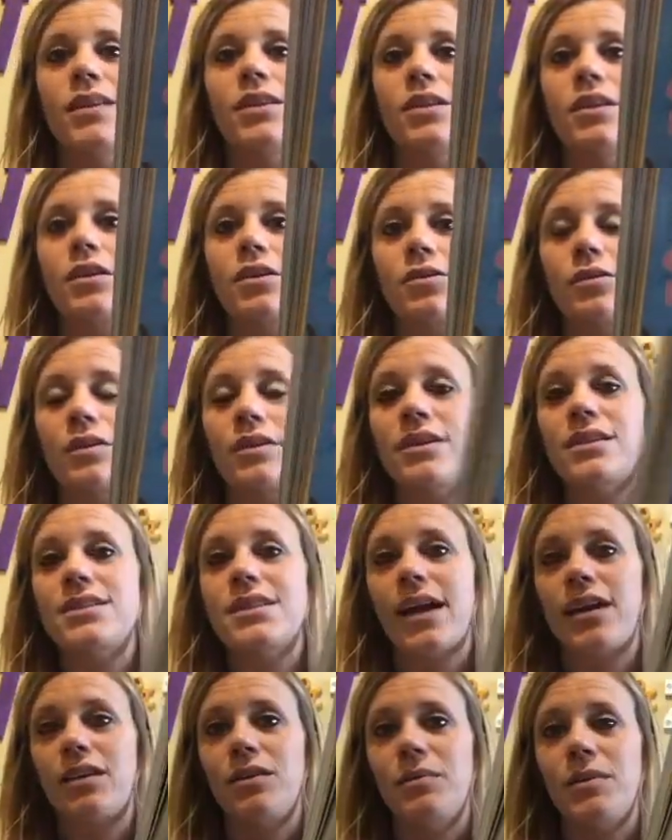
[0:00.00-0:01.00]
and look through an
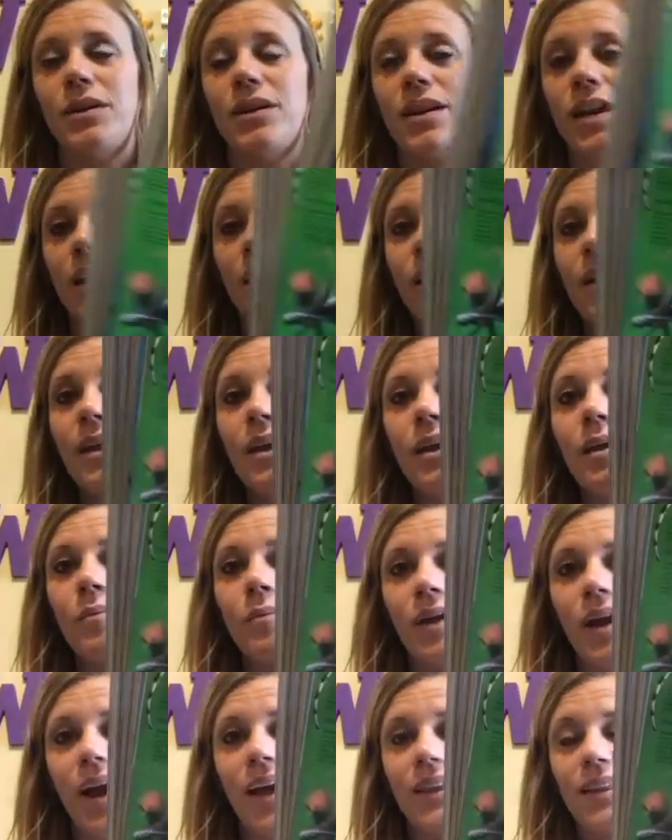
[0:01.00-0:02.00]
encyclopedia,
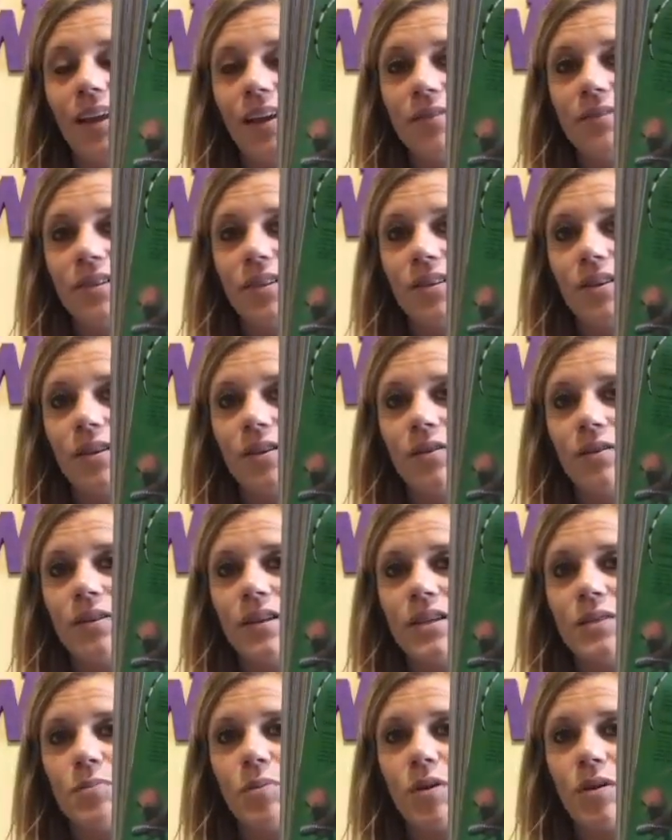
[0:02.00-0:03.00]
but I love to look through
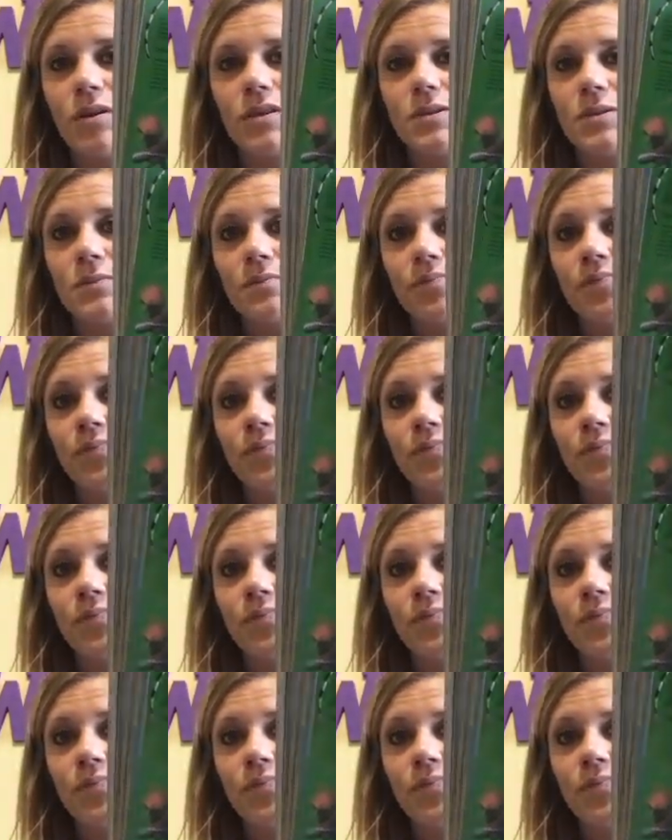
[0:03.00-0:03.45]
these books.